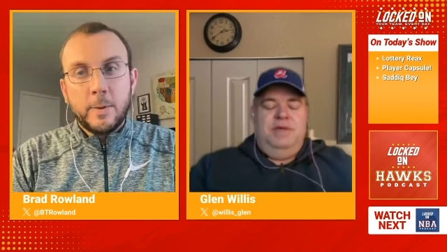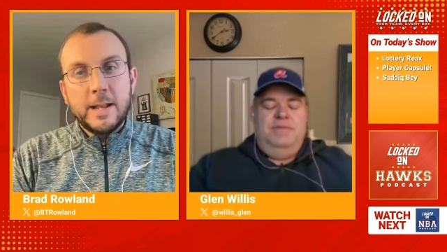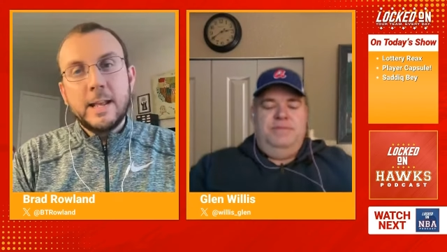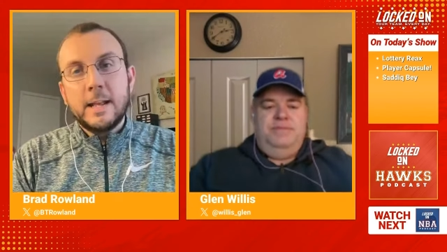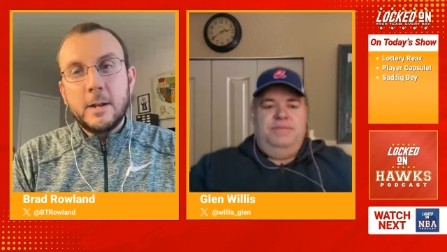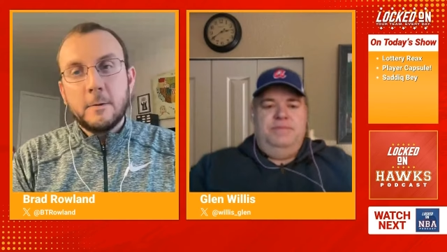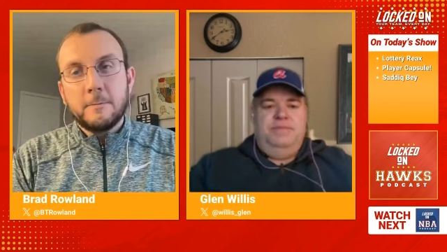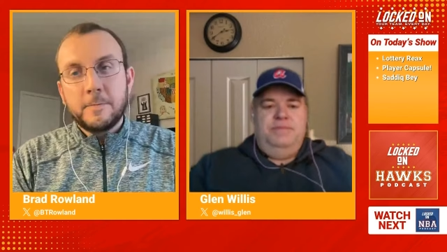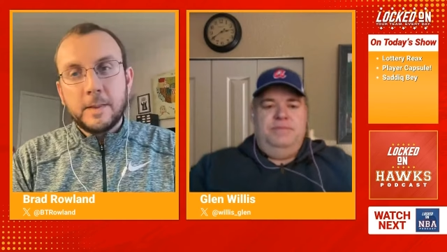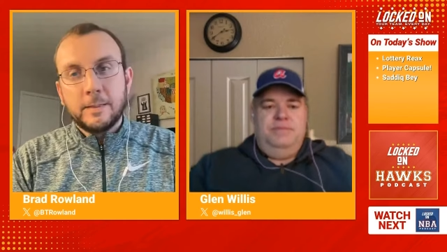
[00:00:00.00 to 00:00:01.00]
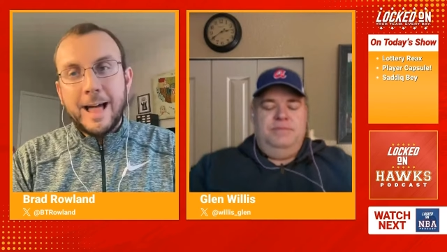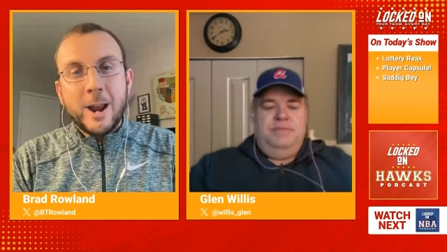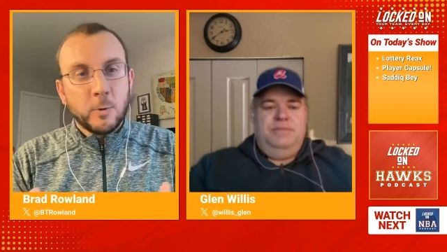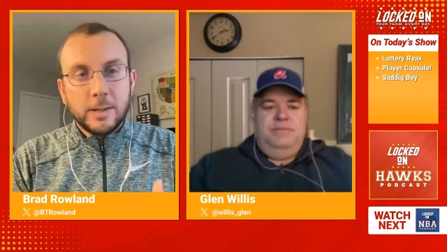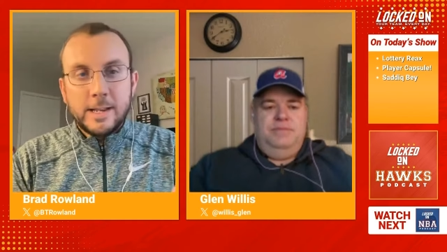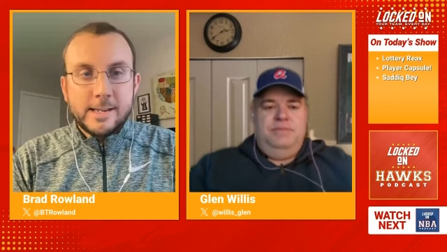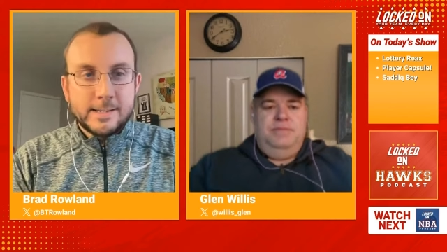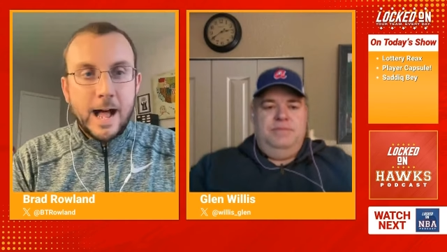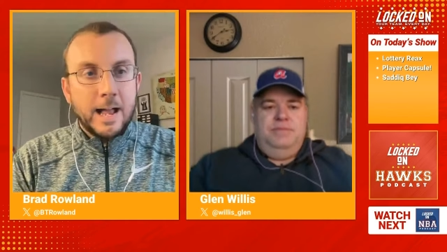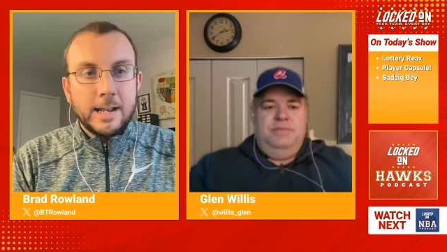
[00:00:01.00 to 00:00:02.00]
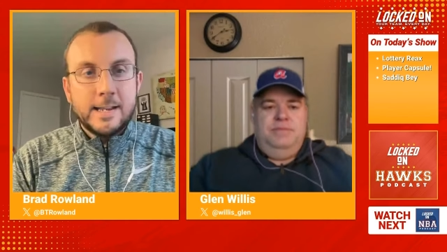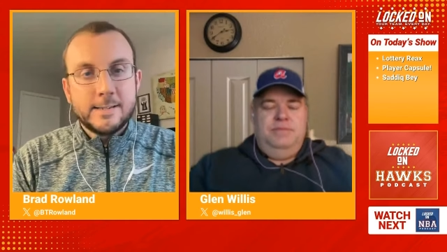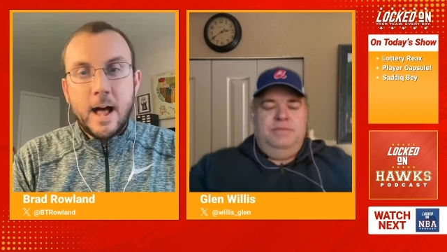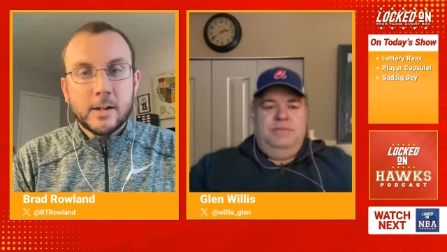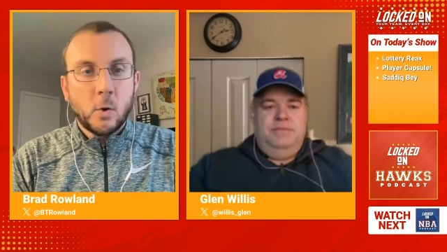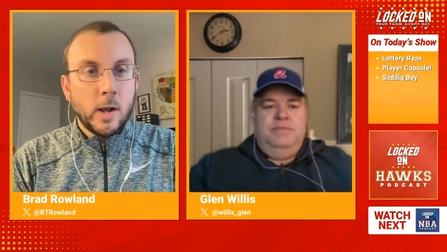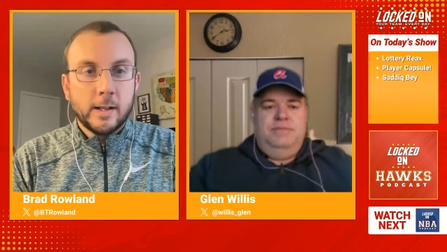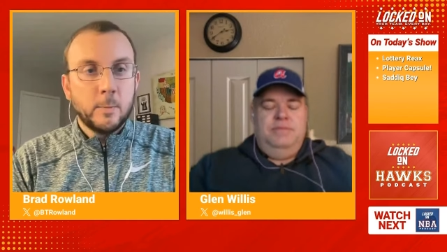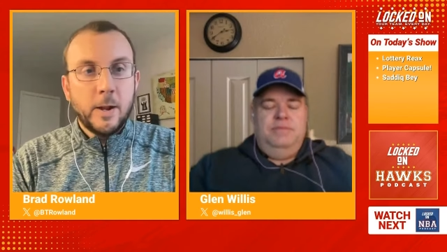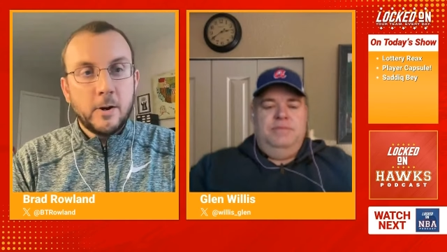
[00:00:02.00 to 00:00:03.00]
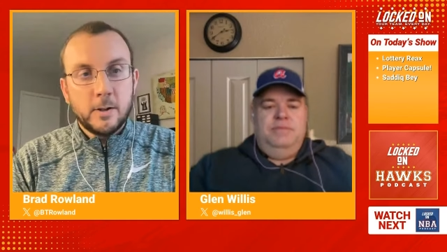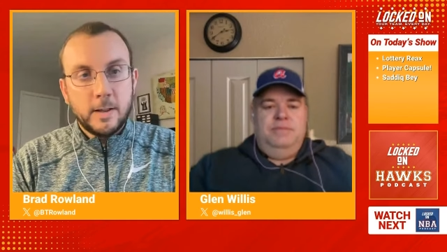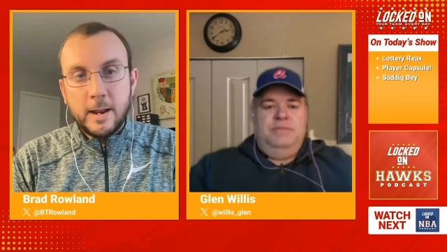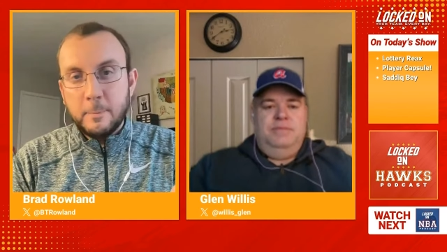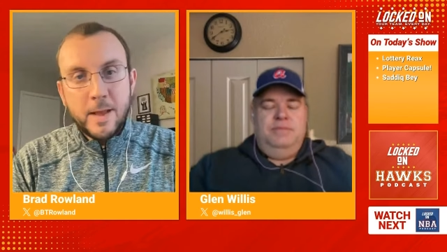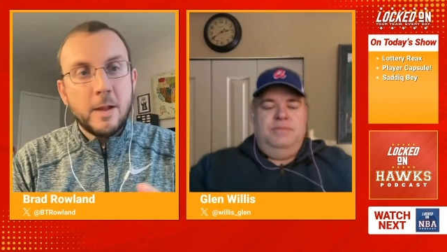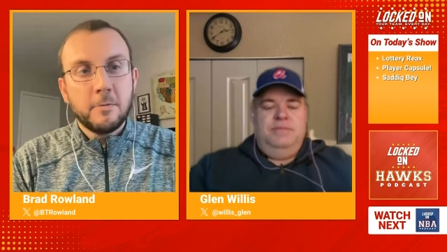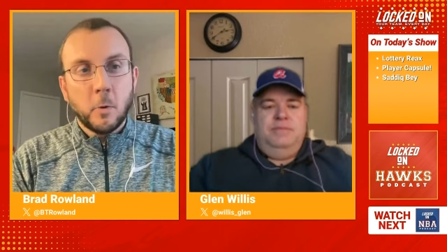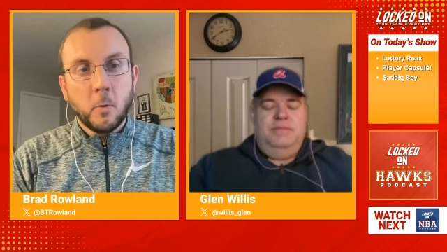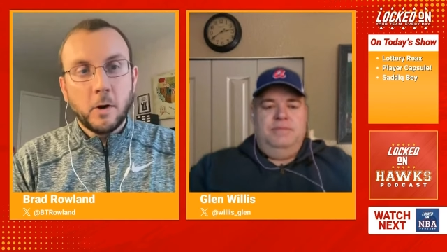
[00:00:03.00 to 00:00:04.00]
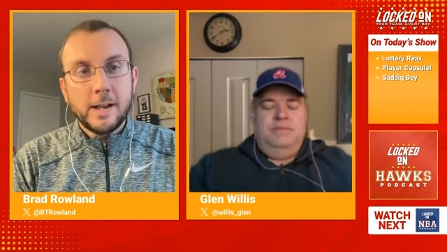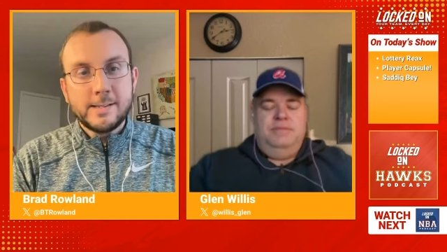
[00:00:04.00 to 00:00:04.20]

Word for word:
Speaker 1: but you know, laterally he's not he's not quick compared to an NBA forward.